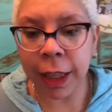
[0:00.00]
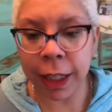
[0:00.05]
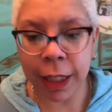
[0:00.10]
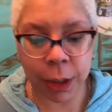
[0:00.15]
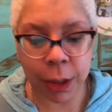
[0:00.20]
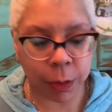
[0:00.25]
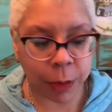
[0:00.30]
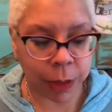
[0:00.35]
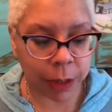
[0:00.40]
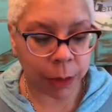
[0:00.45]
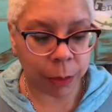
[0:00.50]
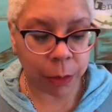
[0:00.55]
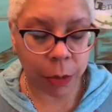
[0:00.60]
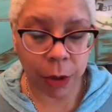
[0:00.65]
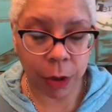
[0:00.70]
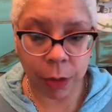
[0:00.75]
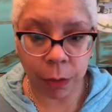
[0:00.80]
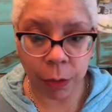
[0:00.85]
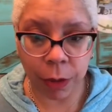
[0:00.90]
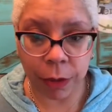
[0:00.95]
this was an
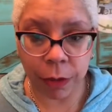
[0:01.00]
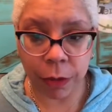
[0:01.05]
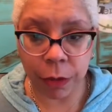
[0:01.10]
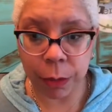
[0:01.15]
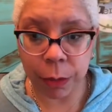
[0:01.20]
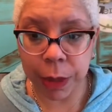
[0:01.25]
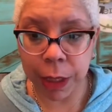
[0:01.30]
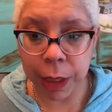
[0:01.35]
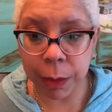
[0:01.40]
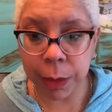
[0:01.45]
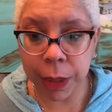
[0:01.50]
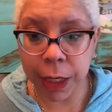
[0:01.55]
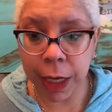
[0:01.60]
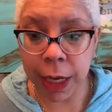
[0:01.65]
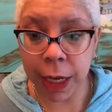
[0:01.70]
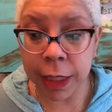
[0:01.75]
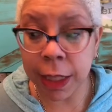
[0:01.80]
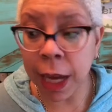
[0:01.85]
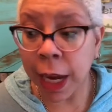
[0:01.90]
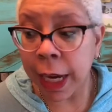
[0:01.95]
important one for me,
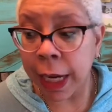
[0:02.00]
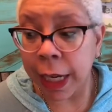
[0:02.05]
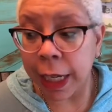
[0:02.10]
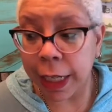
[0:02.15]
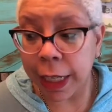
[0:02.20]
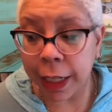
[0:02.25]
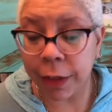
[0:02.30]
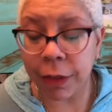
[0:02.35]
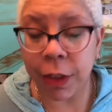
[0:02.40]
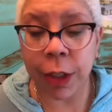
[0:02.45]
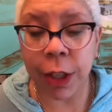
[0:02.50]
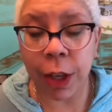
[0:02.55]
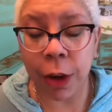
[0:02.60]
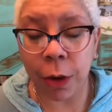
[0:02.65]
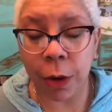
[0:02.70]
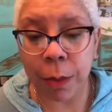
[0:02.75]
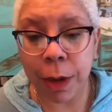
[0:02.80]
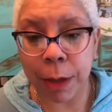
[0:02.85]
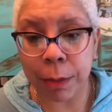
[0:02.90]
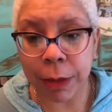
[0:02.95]
because even
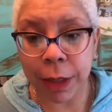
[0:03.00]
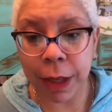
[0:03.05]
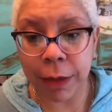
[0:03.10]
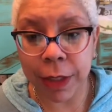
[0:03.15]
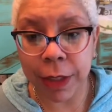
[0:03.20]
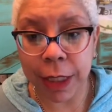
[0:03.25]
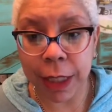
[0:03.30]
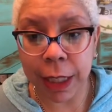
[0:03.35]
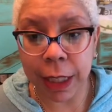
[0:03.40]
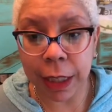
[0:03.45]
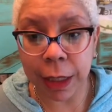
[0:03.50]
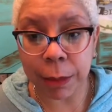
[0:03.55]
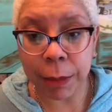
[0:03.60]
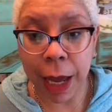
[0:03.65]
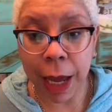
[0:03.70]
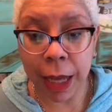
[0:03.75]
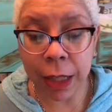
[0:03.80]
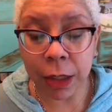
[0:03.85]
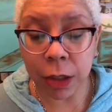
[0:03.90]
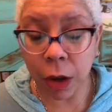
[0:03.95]
though my beloved Salem
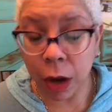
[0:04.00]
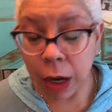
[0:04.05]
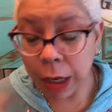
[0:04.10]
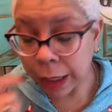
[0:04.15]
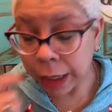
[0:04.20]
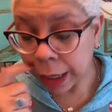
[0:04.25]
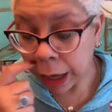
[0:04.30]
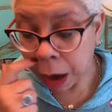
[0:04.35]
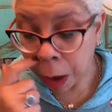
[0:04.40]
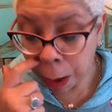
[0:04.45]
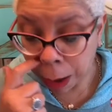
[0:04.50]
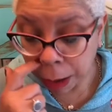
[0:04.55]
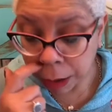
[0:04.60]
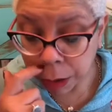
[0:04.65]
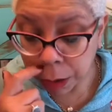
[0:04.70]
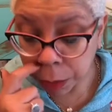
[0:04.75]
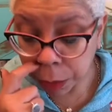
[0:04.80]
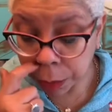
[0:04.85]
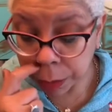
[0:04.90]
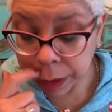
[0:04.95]
has gone now, and
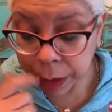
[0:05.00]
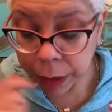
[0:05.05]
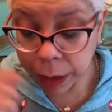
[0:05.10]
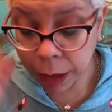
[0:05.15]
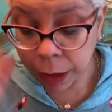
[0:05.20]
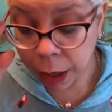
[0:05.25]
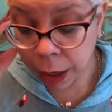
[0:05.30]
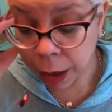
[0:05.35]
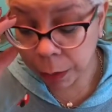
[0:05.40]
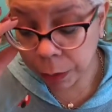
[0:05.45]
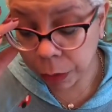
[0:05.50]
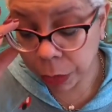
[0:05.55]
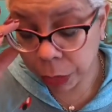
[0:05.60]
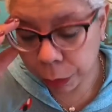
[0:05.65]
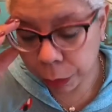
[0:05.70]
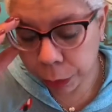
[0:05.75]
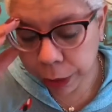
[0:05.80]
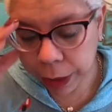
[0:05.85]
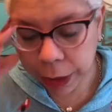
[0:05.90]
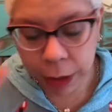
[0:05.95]
it will be
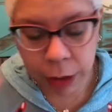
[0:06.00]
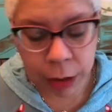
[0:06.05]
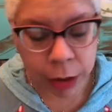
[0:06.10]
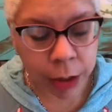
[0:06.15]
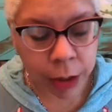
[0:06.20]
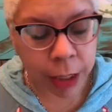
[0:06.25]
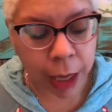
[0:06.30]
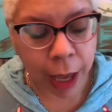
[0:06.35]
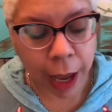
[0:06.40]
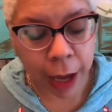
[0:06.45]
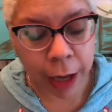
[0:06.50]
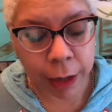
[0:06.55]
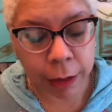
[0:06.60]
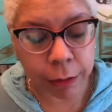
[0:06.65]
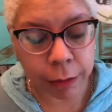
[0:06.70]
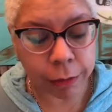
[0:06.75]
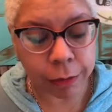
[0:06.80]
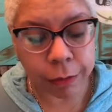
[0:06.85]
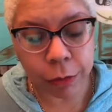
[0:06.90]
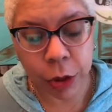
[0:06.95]
3 years at
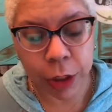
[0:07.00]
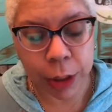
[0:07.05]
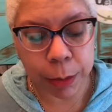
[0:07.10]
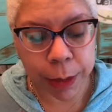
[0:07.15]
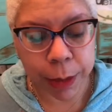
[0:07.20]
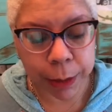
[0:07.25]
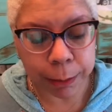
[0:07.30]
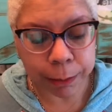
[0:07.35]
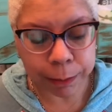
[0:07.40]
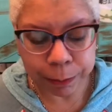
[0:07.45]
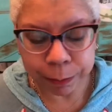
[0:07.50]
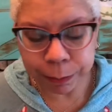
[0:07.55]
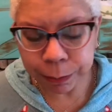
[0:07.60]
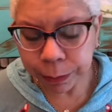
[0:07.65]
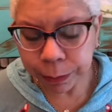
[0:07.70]
Christmas,